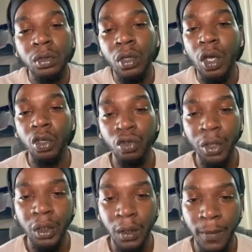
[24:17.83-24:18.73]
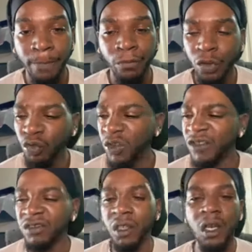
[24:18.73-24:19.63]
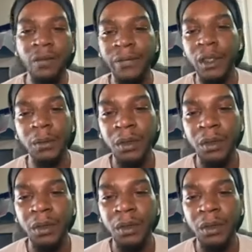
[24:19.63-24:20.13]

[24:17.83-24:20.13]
are great. You would love for them